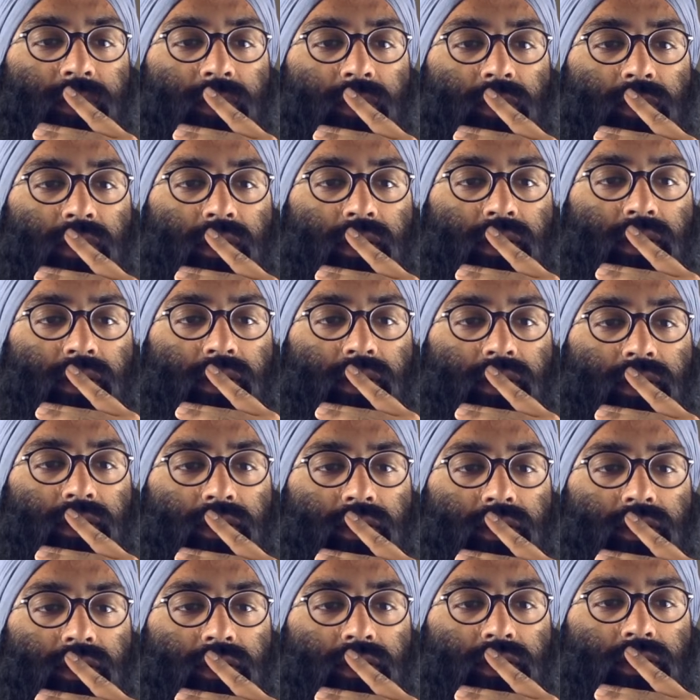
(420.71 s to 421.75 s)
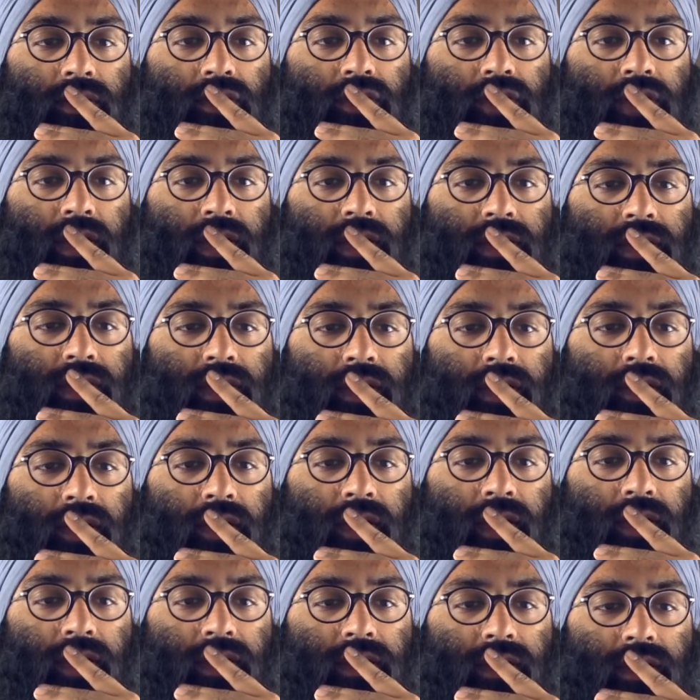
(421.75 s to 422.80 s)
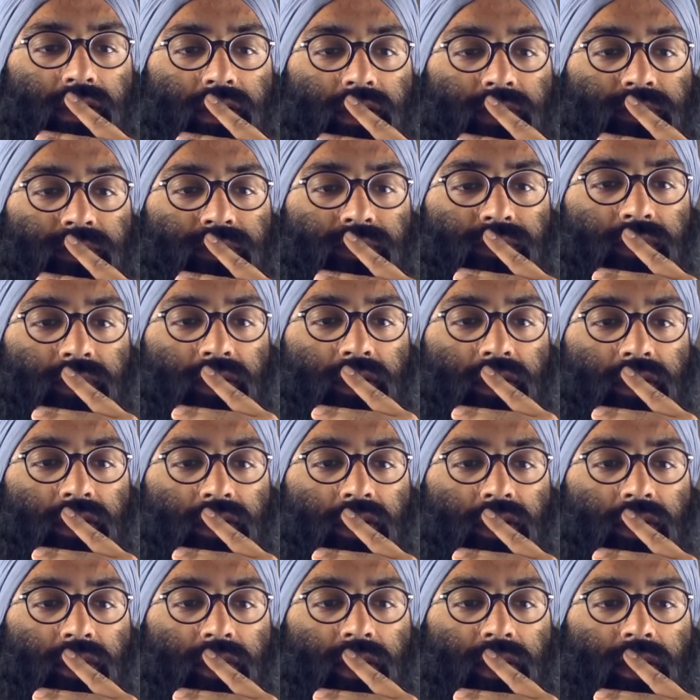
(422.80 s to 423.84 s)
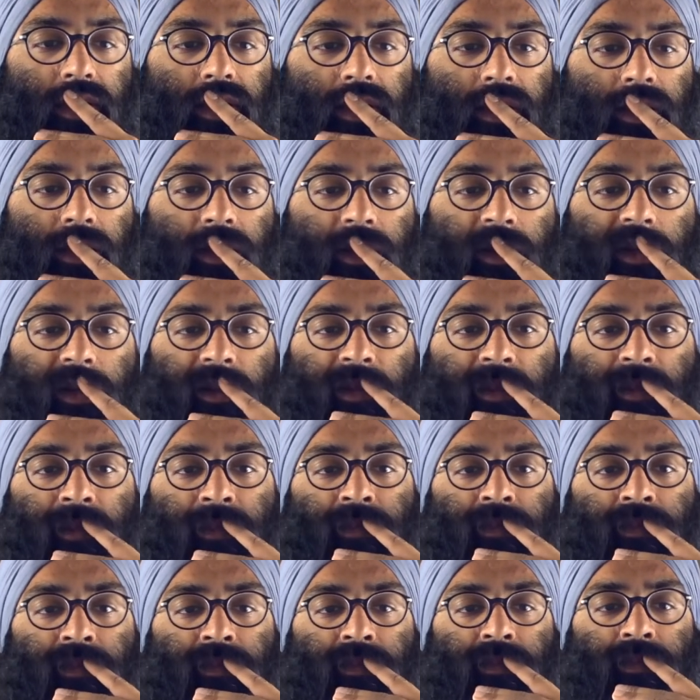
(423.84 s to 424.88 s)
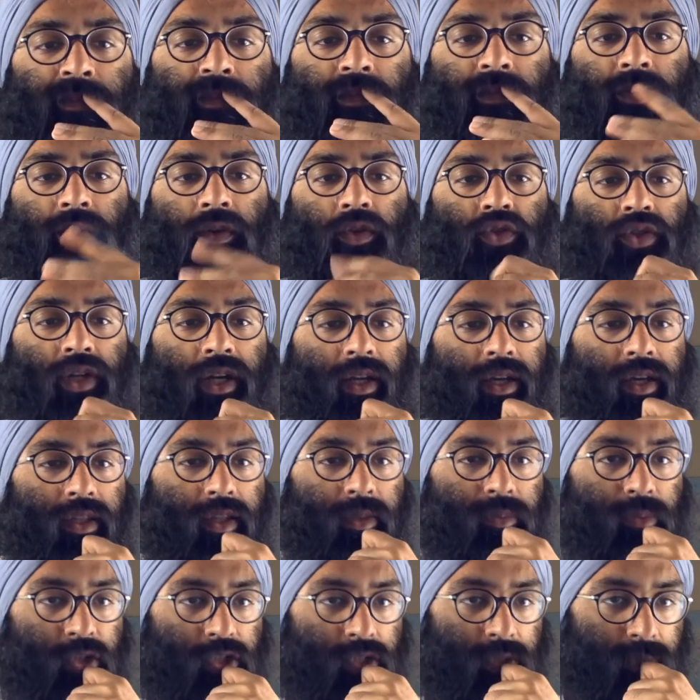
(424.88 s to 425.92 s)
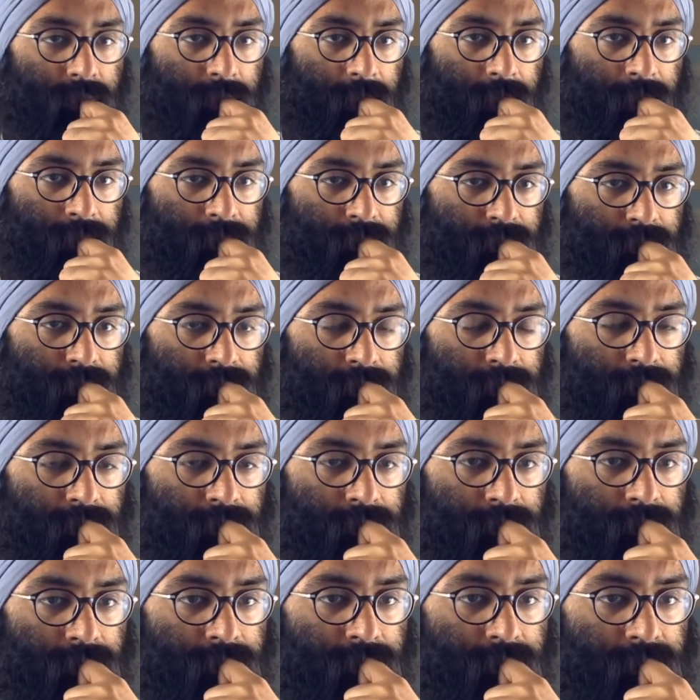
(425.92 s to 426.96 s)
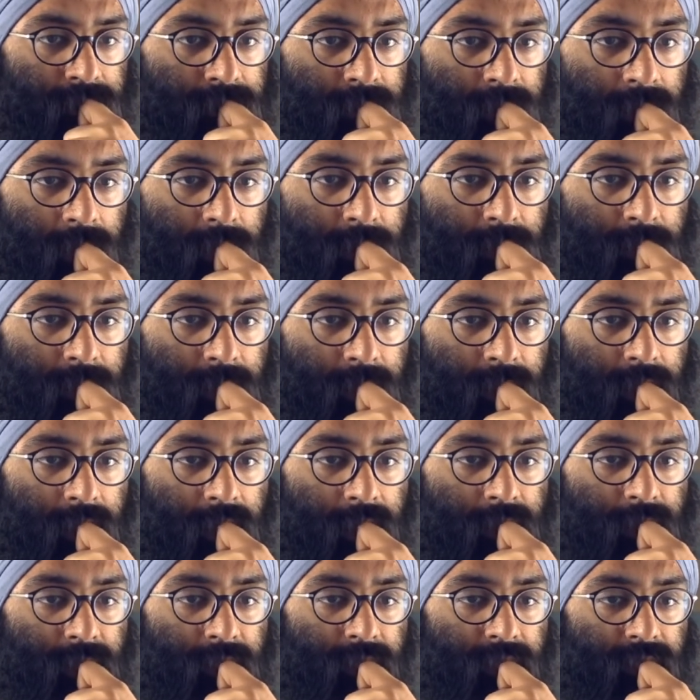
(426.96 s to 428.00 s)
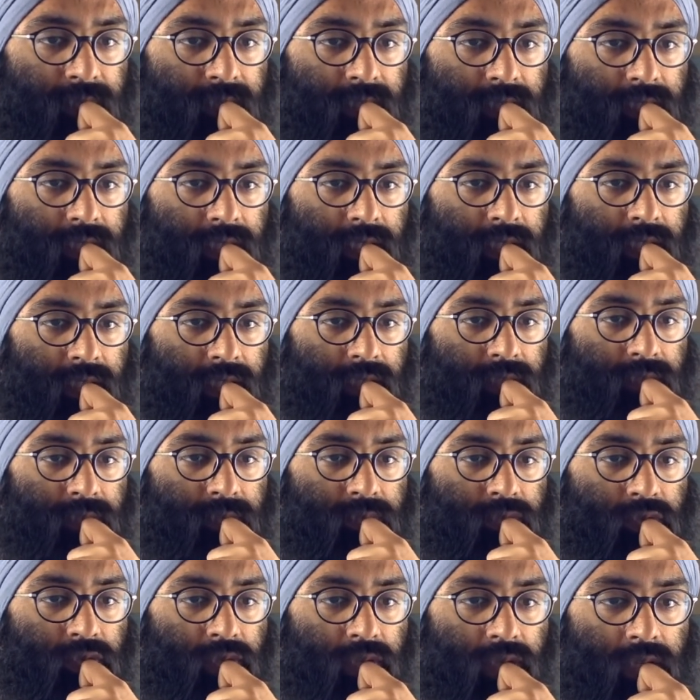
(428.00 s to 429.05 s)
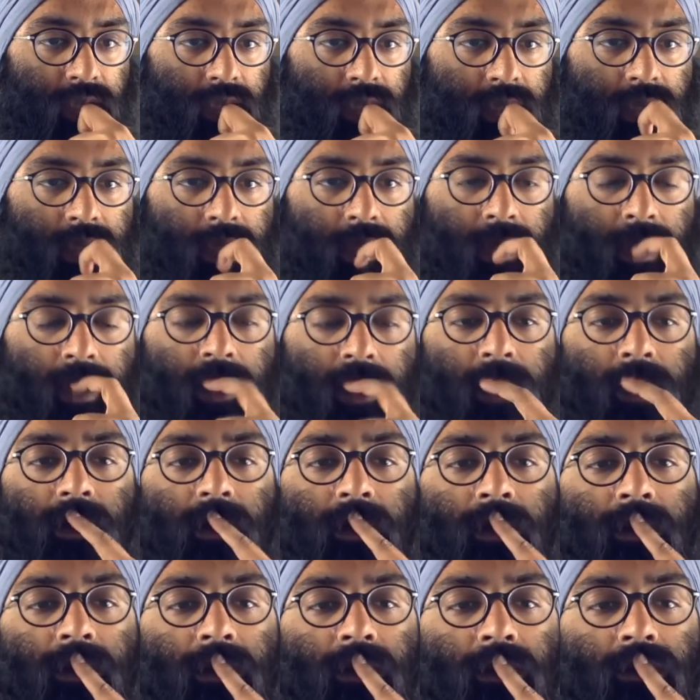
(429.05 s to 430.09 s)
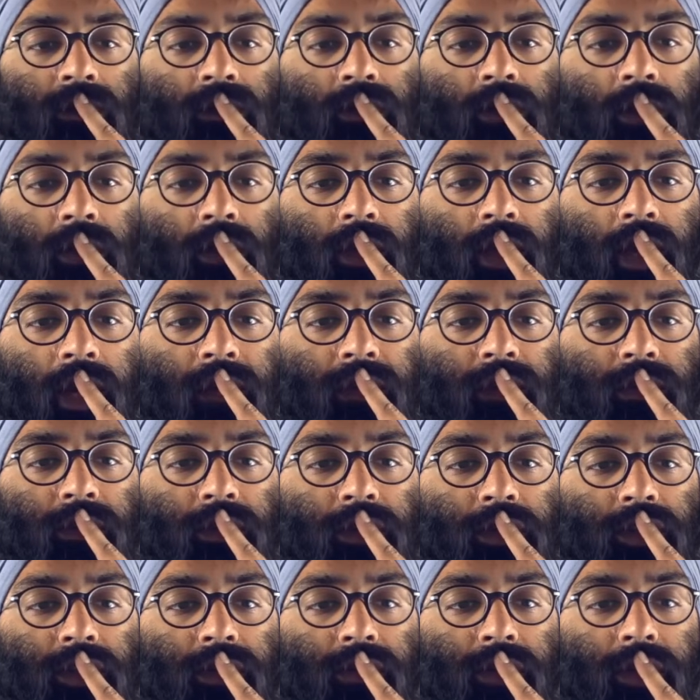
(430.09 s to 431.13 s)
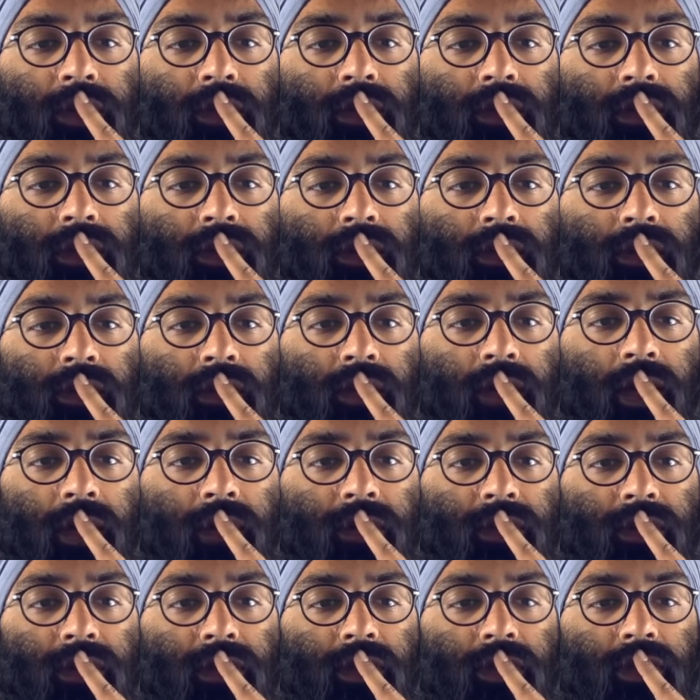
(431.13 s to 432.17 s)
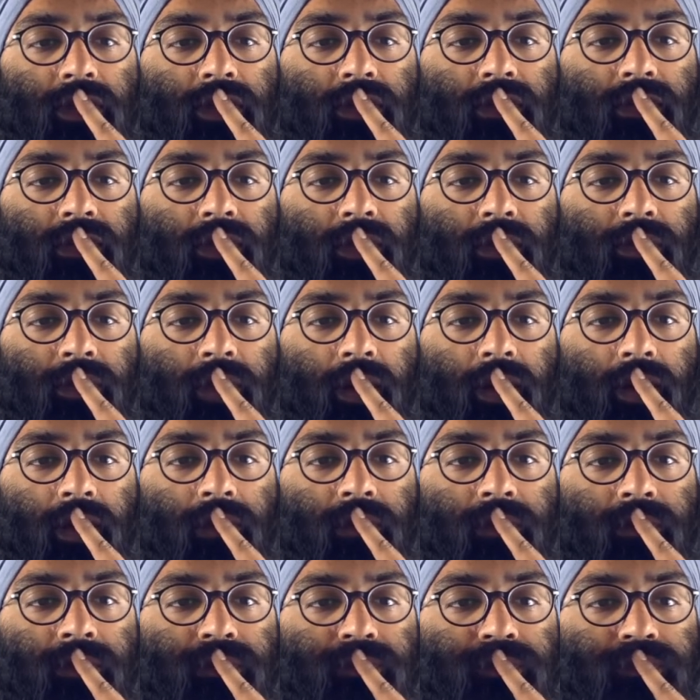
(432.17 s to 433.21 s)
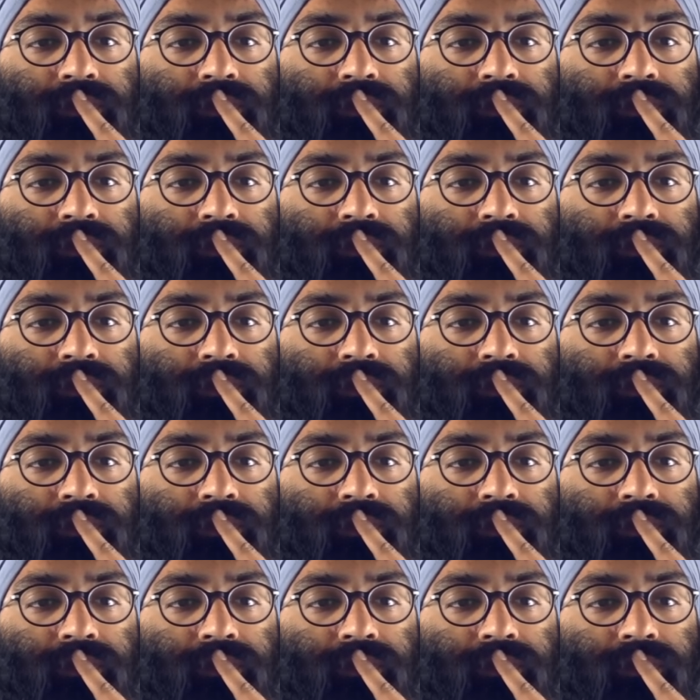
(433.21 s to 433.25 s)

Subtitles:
me with? No checks here yet. Let's go in here. Try to get the bishop here. They're up a pawn, but if they take this trade, we will have the bishop here as a little compensation for the pawn.